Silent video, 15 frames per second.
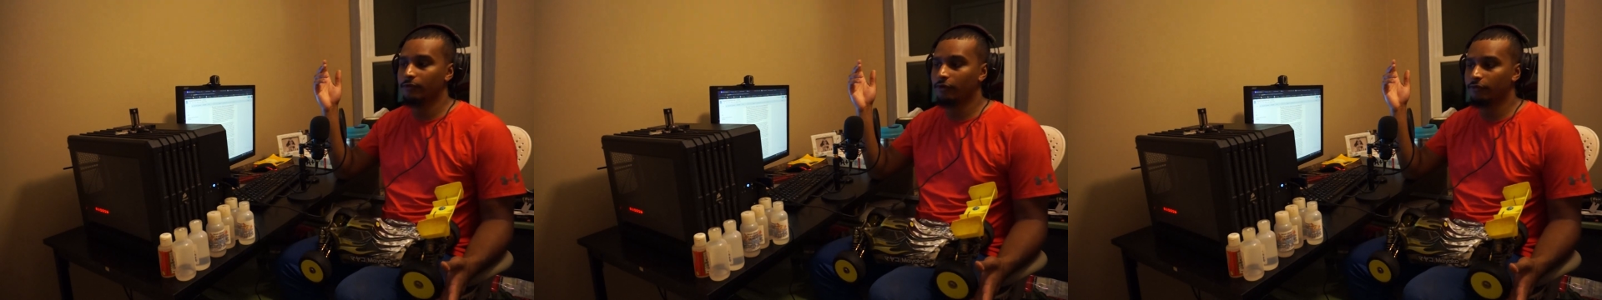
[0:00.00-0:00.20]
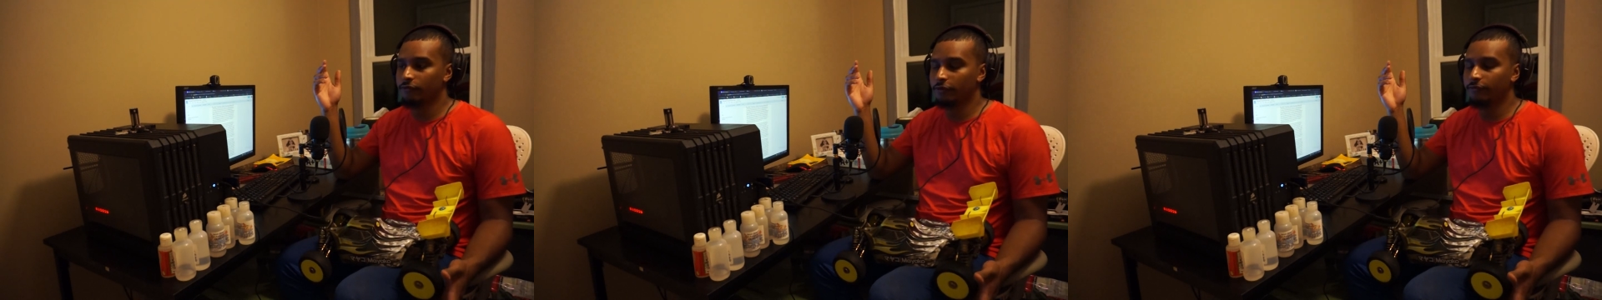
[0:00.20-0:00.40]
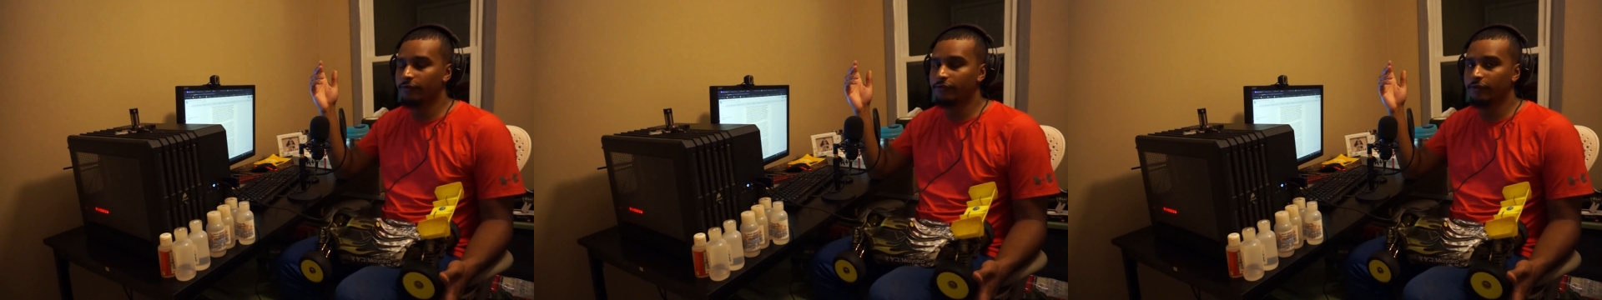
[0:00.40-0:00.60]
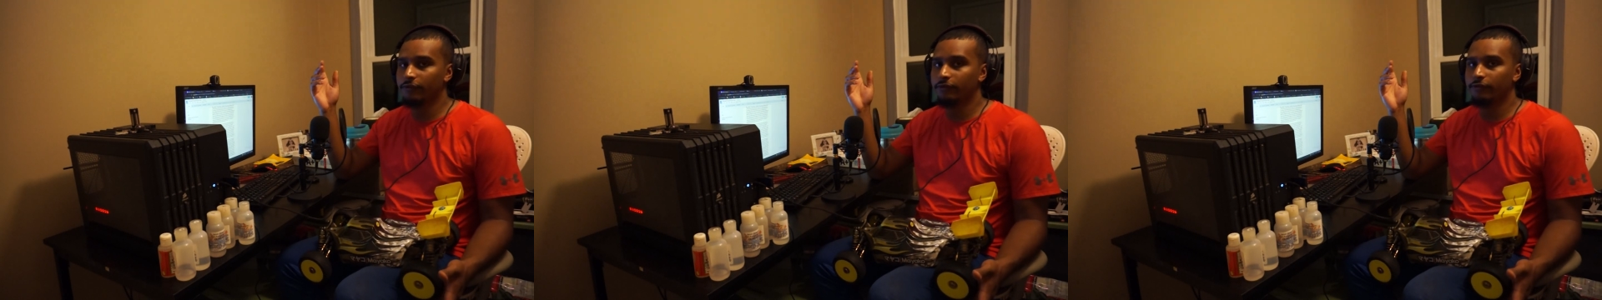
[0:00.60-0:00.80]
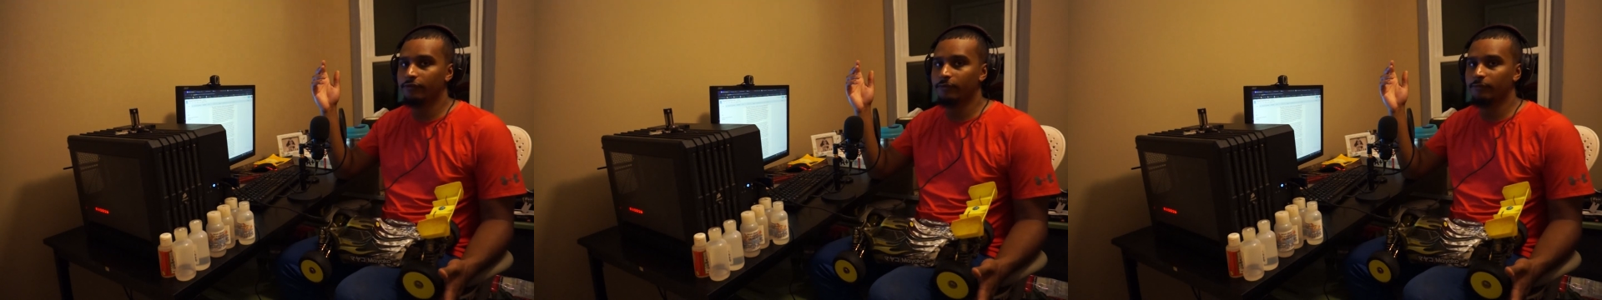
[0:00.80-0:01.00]
Service
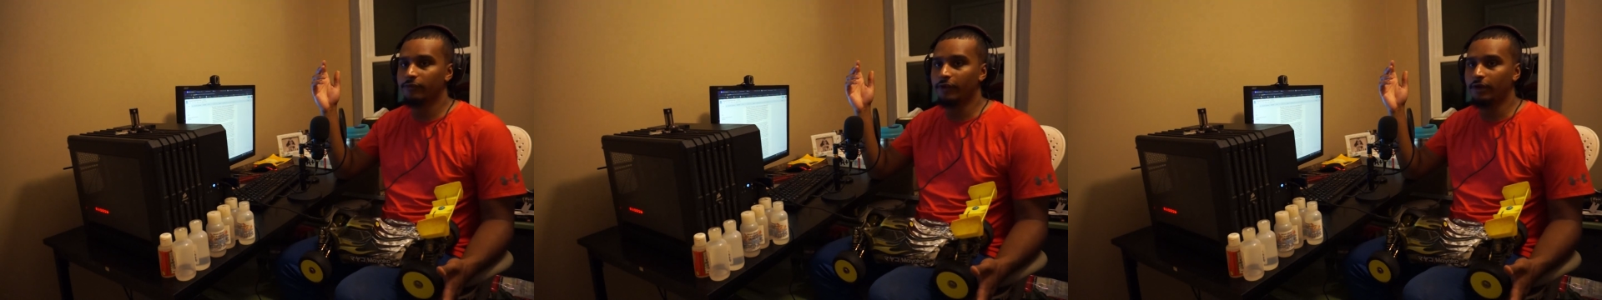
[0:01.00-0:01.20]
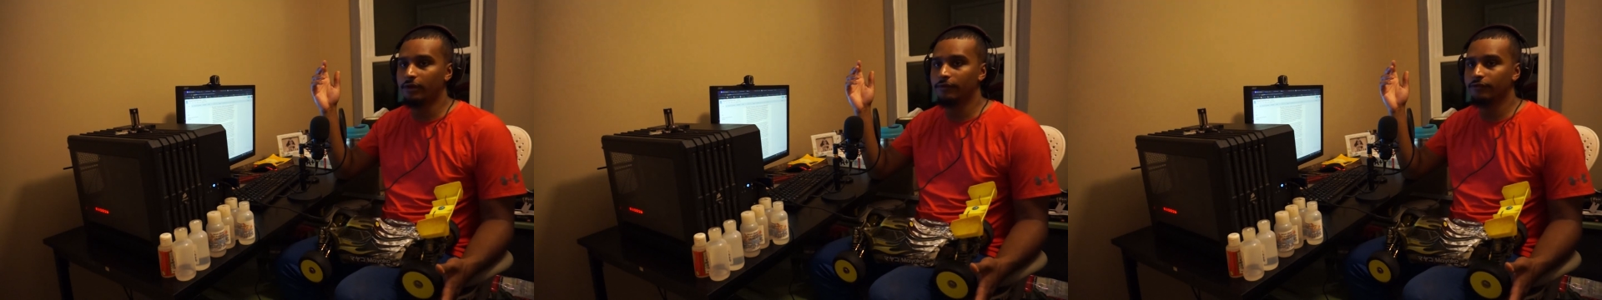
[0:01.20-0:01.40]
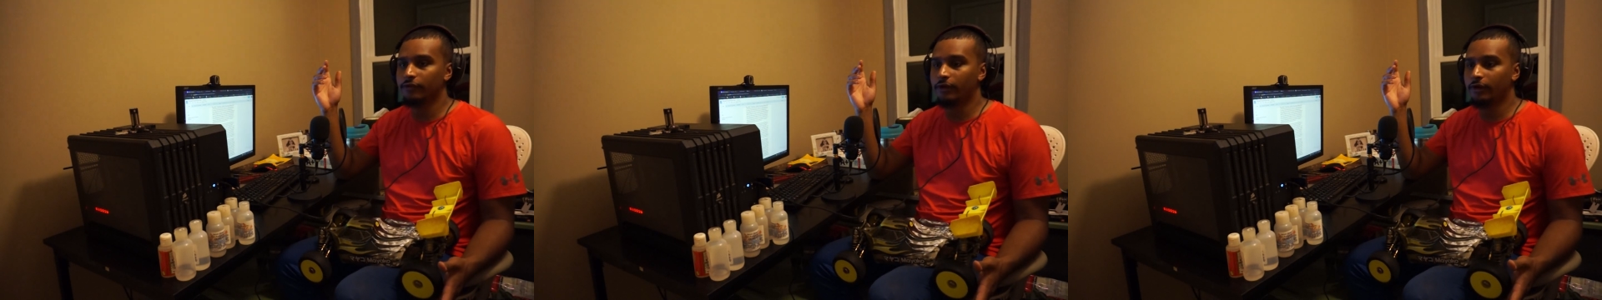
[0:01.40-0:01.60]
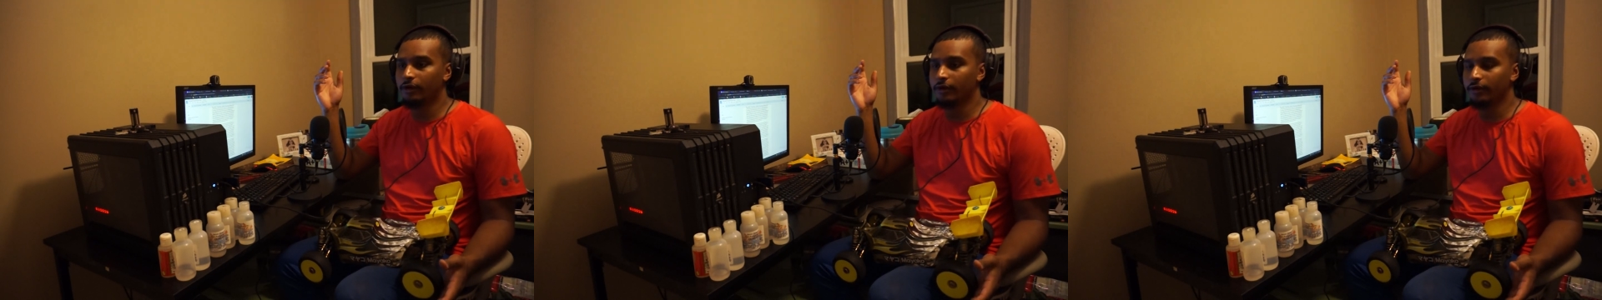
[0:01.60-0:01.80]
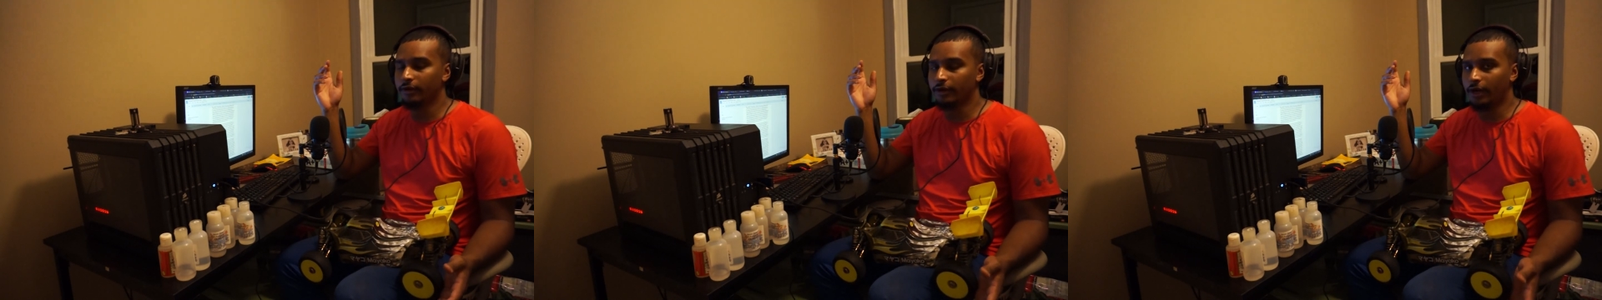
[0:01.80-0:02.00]
centers themselves
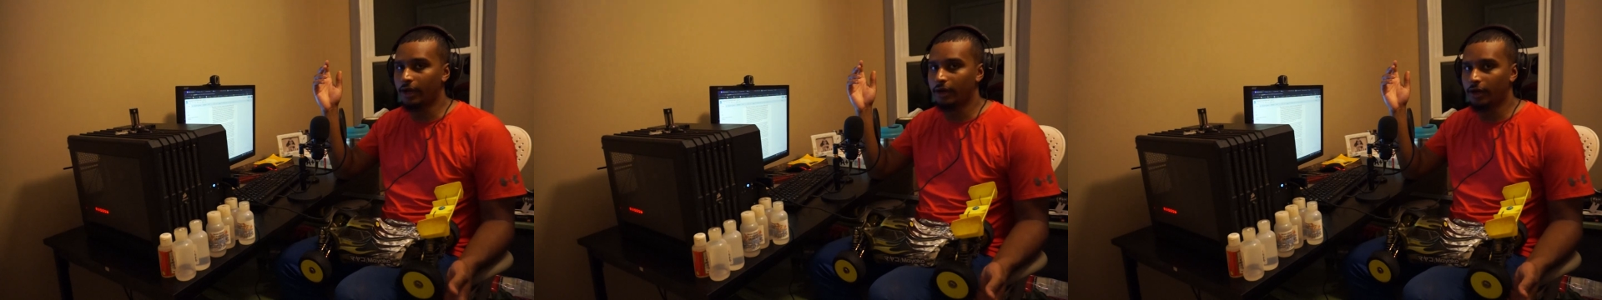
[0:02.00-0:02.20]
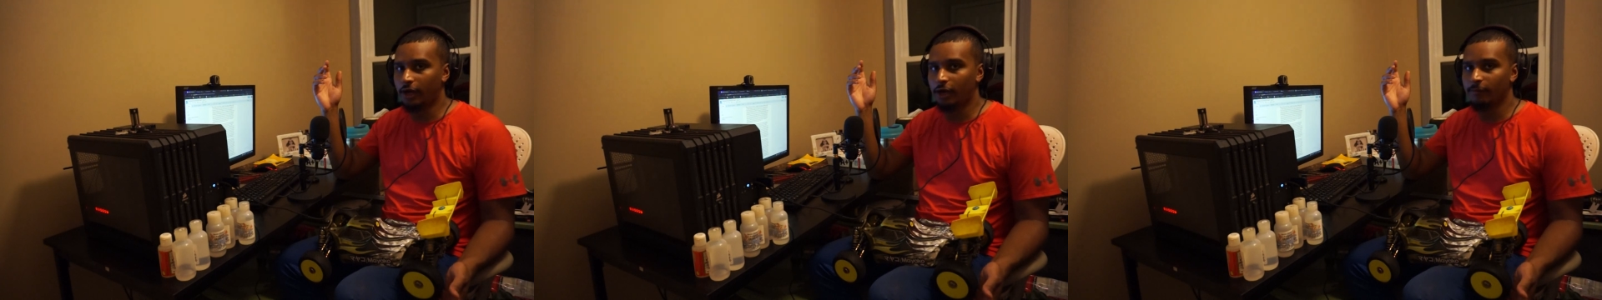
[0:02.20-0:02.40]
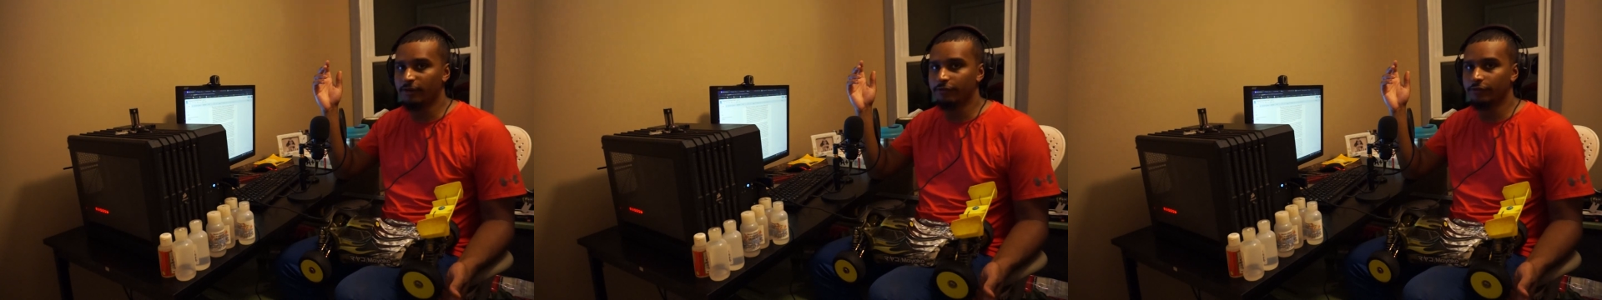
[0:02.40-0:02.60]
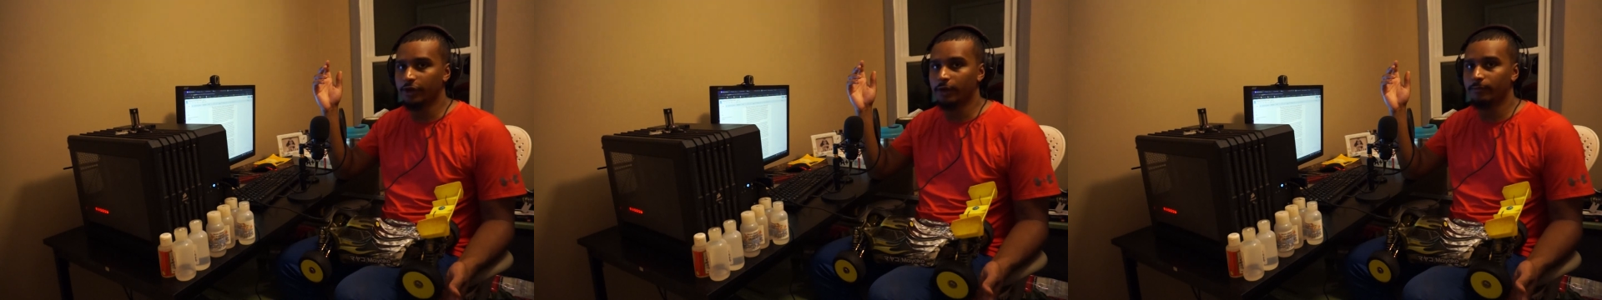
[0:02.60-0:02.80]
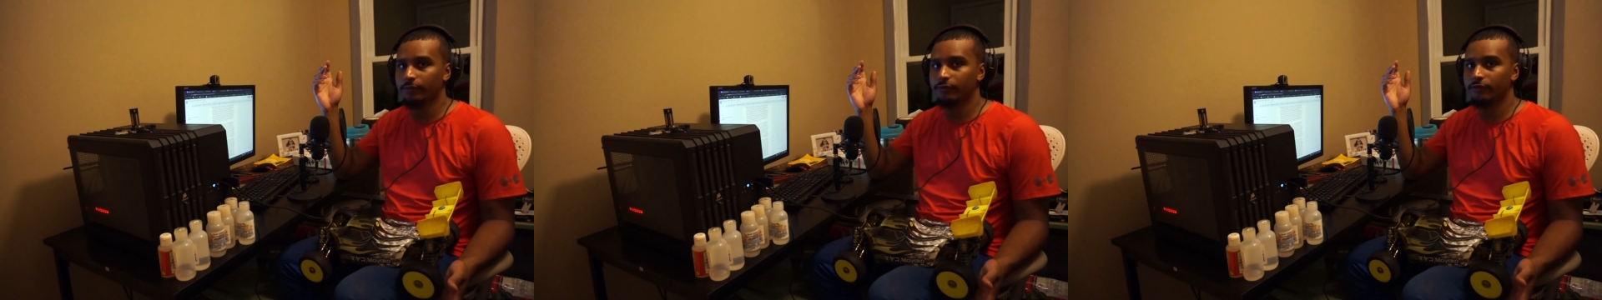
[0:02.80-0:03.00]
are not hobby
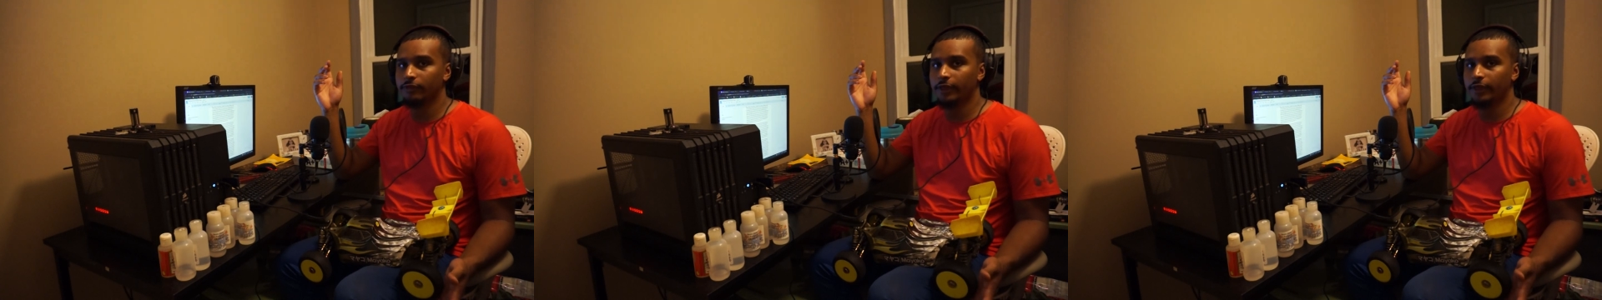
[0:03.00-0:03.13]
shops.